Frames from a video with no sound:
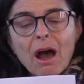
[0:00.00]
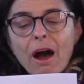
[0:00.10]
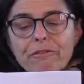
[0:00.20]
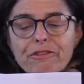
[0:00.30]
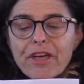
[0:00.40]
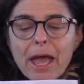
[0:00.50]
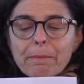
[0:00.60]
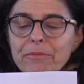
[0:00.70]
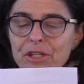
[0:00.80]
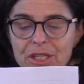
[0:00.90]
of
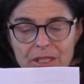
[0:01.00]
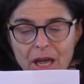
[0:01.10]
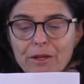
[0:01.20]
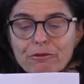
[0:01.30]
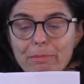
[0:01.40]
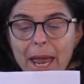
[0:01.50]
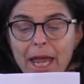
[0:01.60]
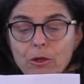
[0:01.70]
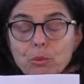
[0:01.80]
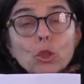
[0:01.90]
them the Son of
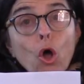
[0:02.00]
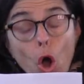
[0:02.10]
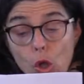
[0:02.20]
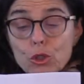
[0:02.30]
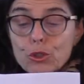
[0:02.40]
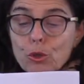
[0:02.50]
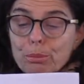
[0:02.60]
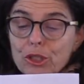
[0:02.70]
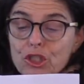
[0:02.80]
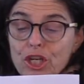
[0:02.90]
Man will also
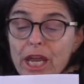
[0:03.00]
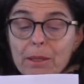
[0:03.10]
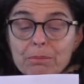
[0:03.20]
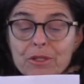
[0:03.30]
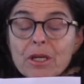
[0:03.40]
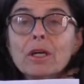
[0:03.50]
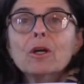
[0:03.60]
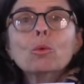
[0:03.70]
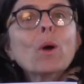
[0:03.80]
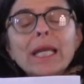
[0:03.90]
be shamed
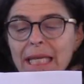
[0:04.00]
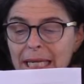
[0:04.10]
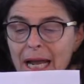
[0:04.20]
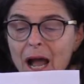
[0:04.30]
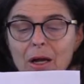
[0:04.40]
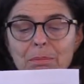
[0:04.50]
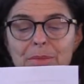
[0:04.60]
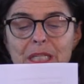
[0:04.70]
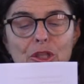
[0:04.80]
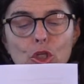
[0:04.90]
when he
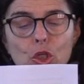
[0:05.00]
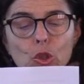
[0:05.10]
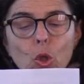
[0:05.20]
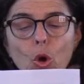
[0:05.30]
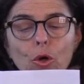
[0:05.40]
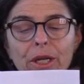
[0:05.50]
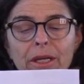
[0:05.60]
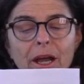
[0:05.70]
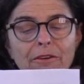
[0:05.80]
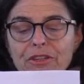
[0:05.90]
comes in the
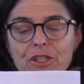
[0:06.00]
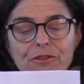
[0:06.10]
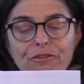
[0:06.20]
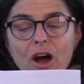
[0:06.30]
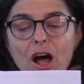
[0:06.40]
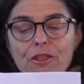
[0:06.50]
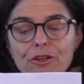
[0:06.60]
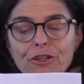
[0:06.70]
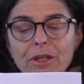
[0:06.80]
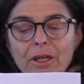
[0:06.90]
glory of his
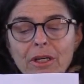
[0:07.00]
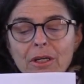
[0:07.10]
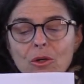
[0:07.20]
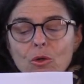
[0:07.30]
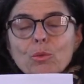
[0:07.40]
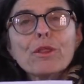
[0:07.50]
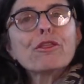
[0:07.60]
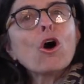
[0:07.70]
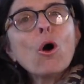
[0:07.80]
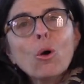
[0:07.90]
Father with
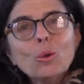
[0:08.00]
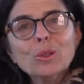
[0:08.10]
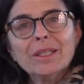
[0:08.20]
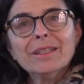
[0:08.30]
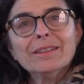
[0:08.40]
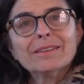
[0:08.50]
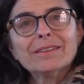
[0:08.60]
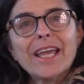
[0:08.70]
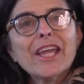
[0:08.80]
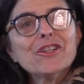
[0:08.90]
the holy
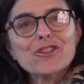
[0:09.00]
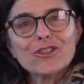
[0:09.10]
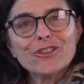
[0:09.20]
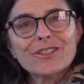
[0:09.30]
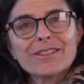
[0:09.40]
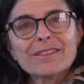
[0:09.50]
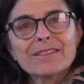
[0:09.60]
angels."